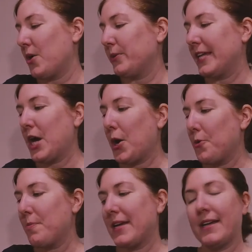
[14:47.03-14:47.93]
only
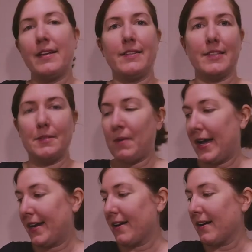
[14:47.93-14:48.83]
hope can
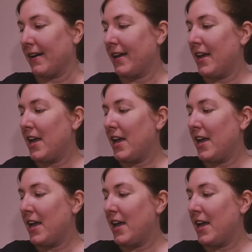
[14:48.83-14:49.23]
inspire.